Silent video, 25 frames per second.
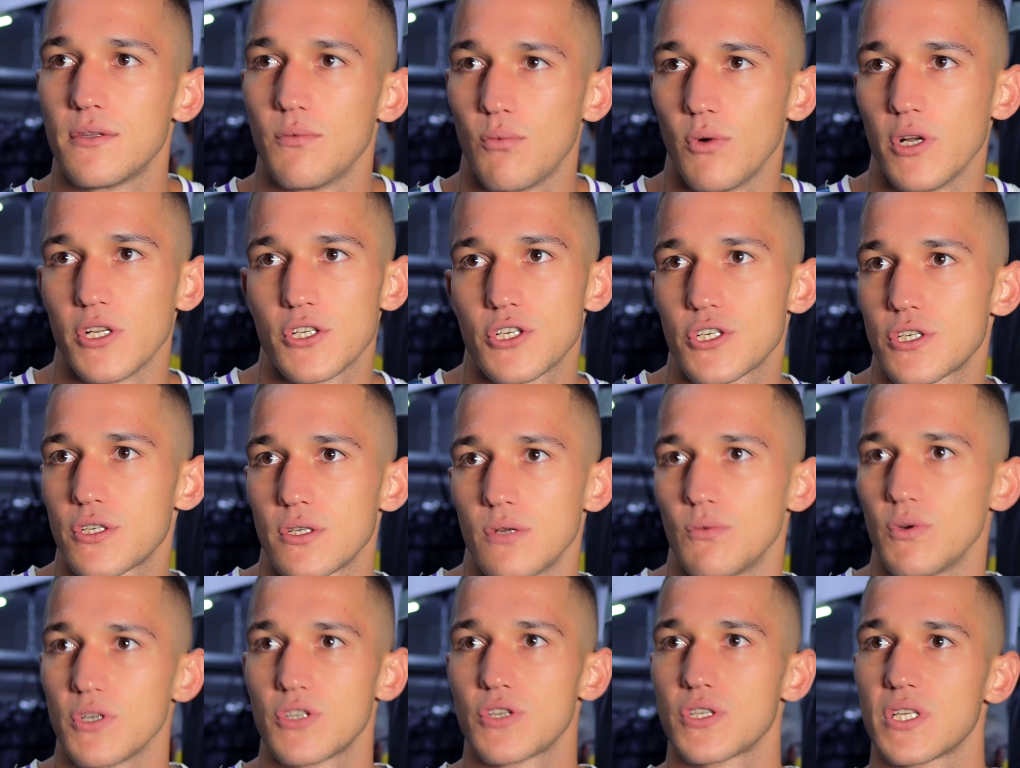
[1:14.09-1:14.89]

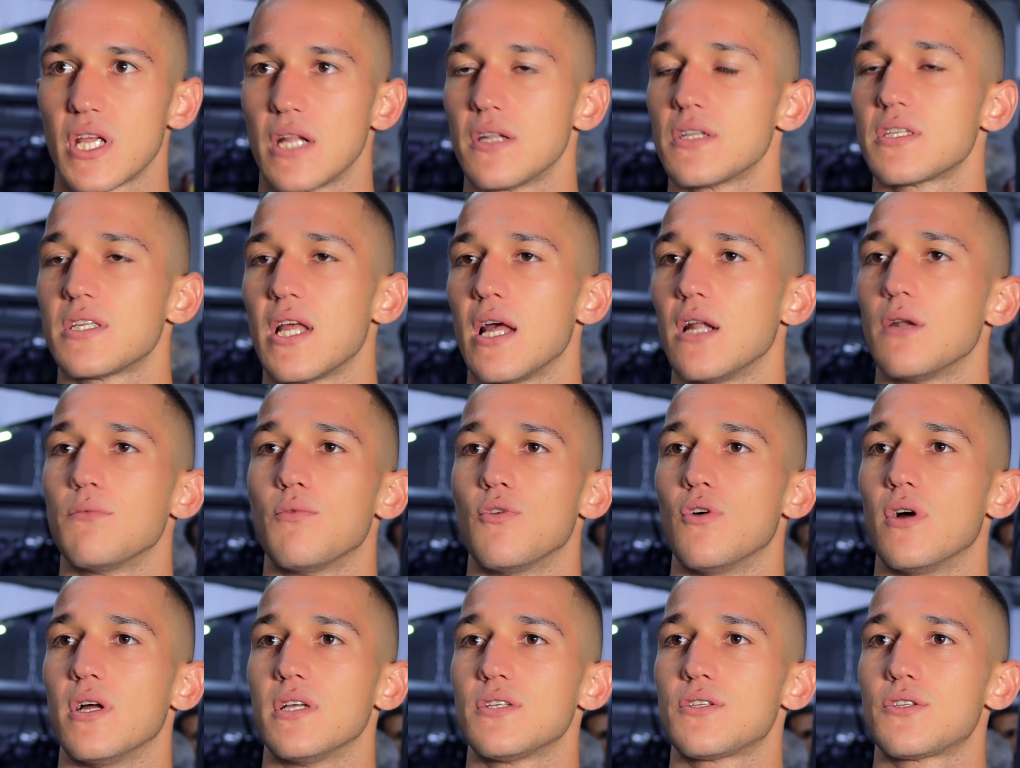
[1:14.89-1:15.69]
Which is
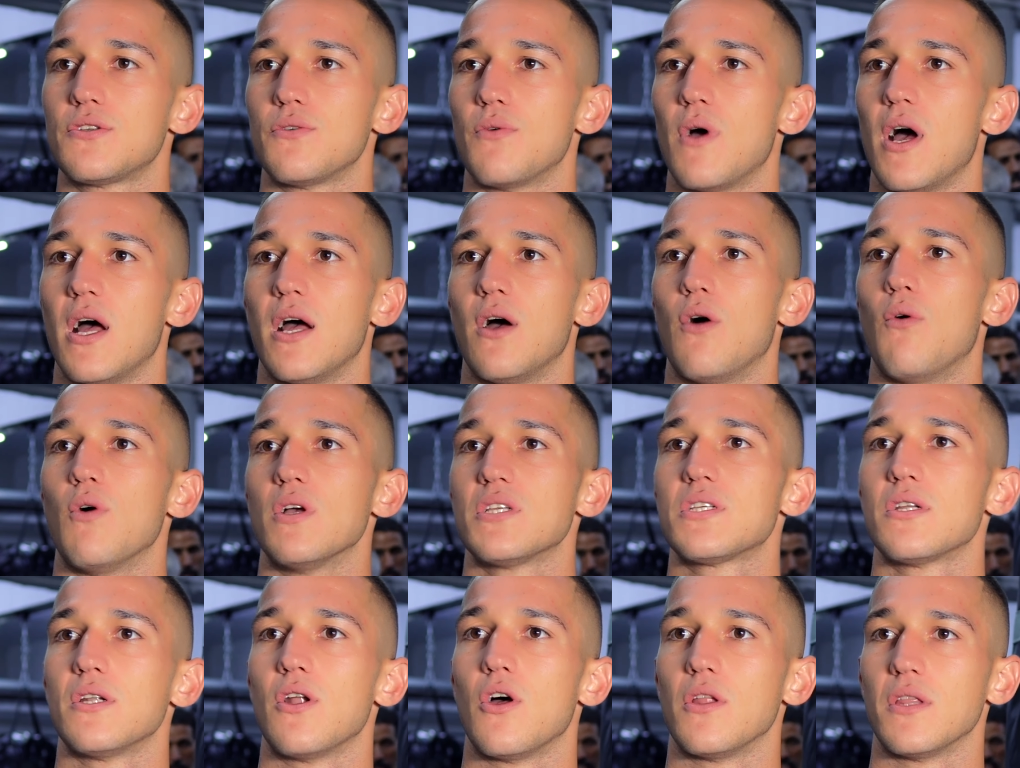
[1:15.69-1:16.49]
understandable as to why I
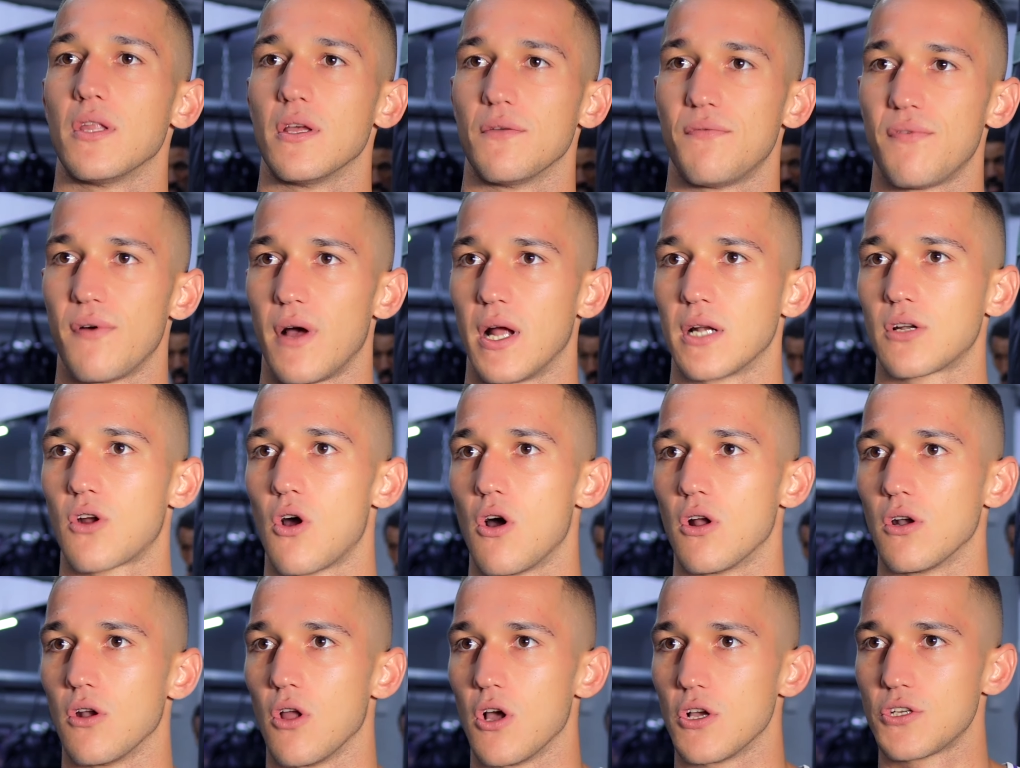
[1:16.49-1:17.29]
wasn't on the fight
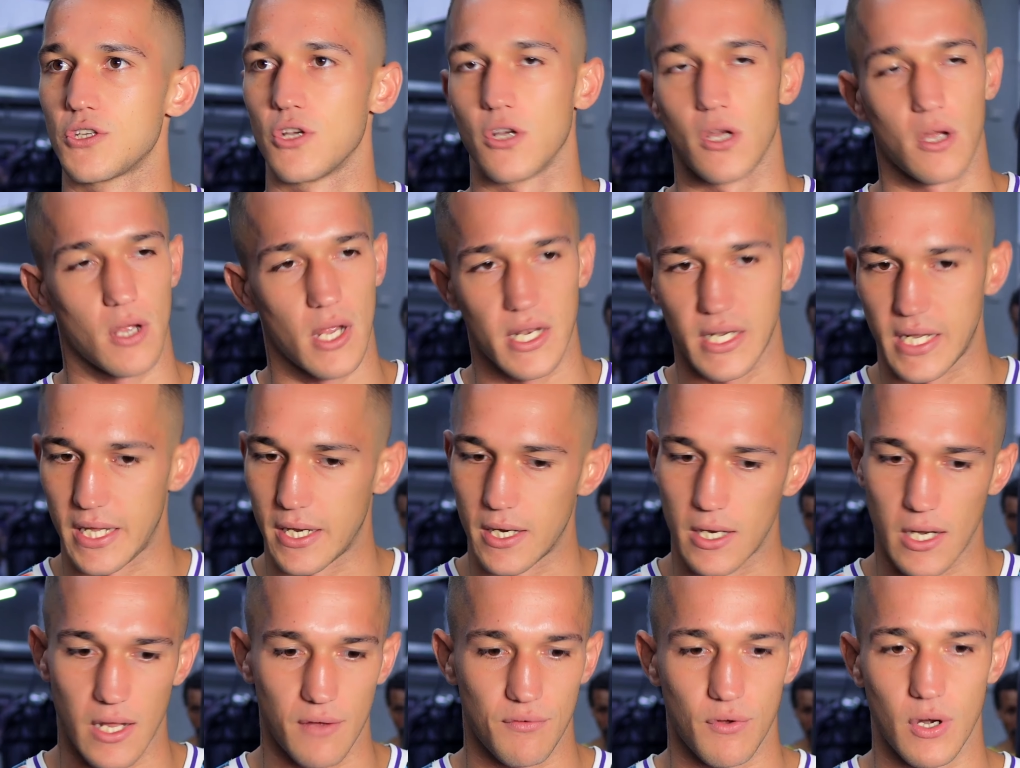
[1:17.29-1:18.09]
card last year. I need
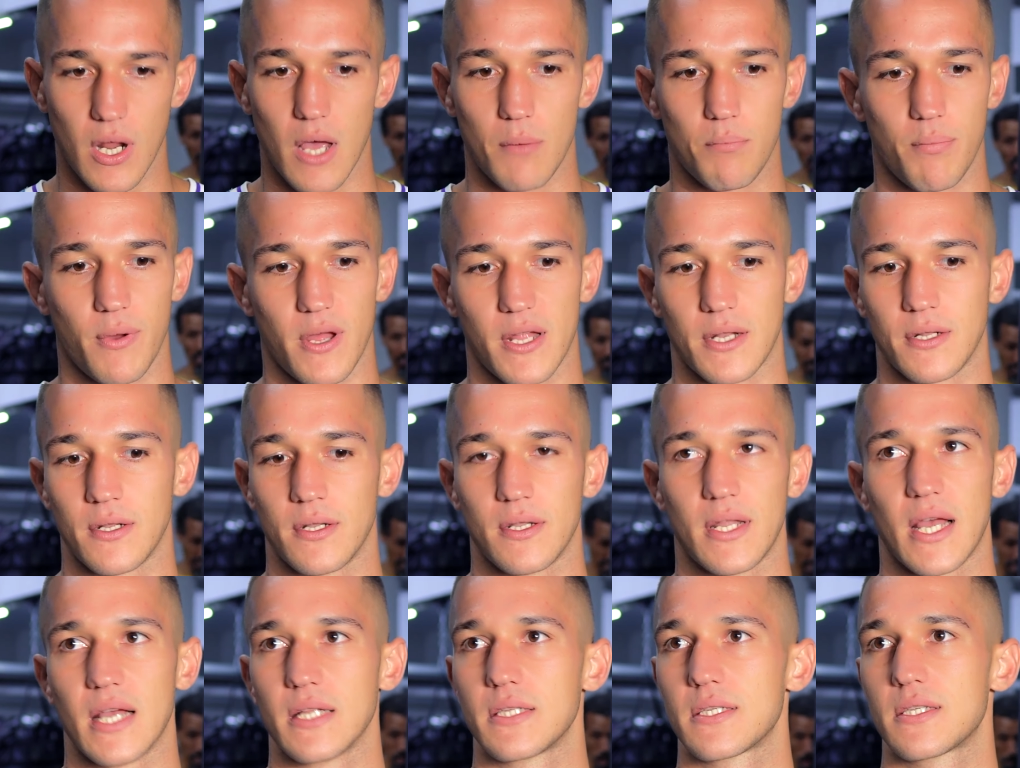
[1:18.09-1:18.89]
to level up,
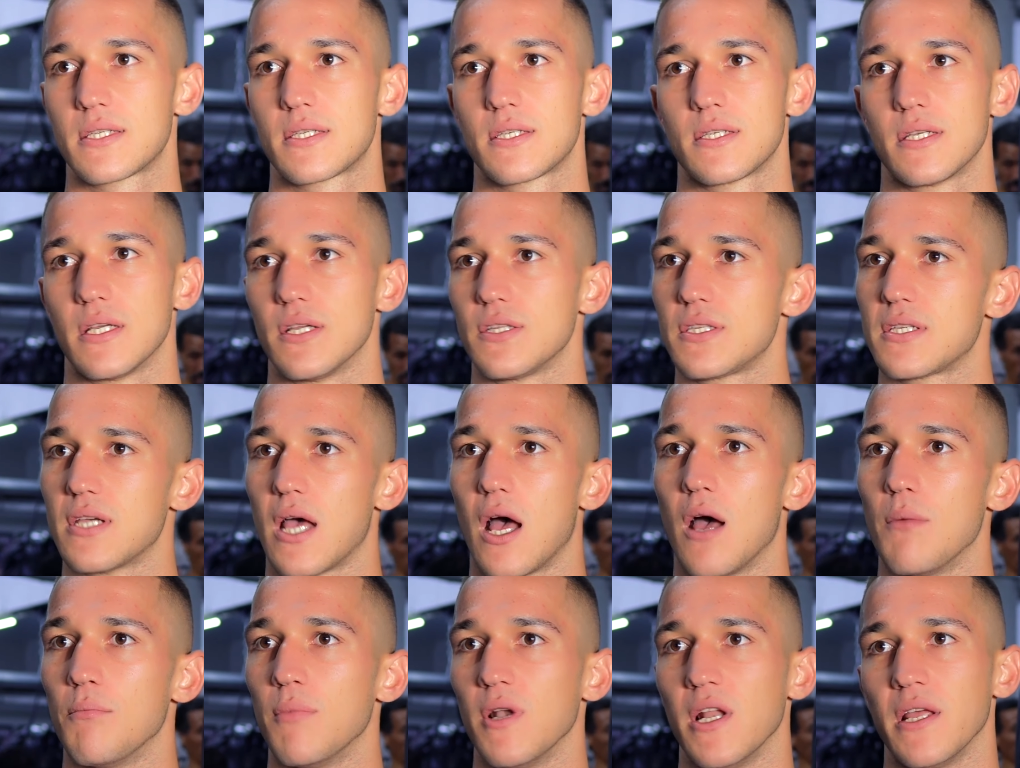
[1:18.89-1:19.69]
and it's a
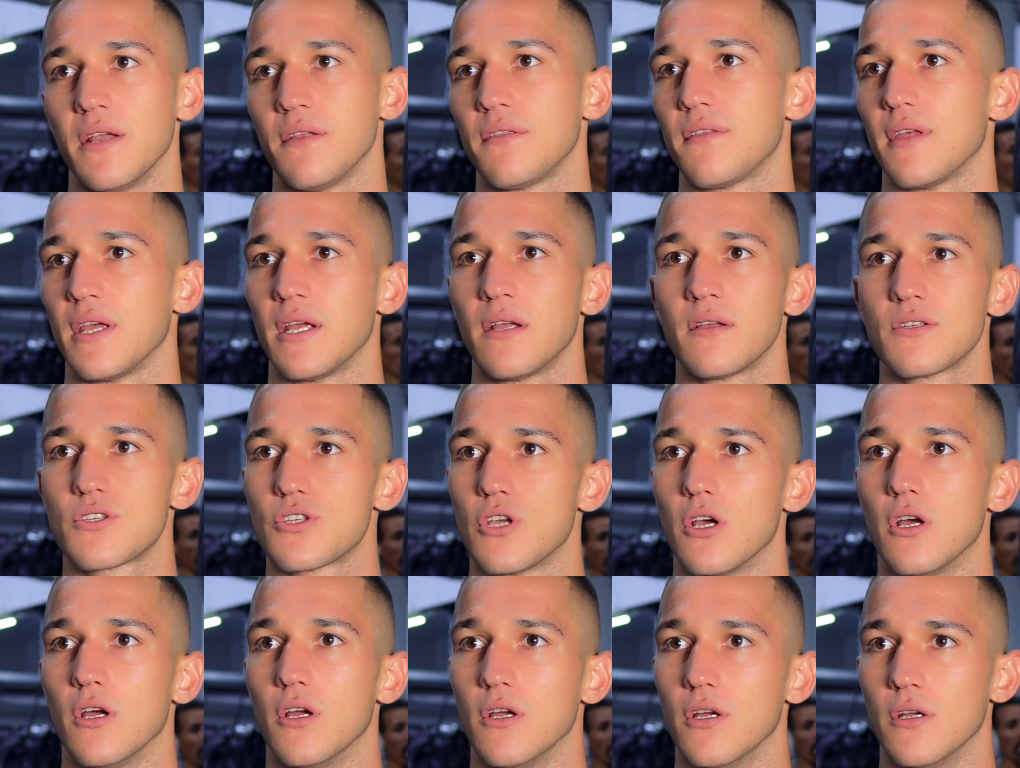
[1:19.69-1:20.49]
humbling thing.
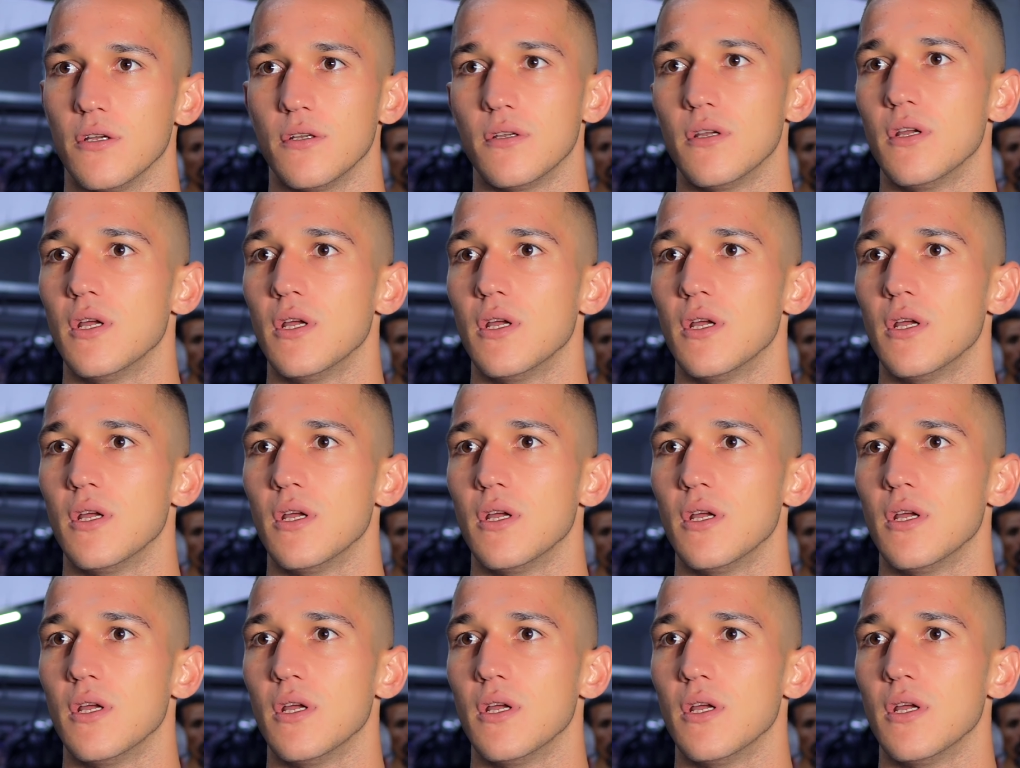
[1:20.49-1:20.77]
So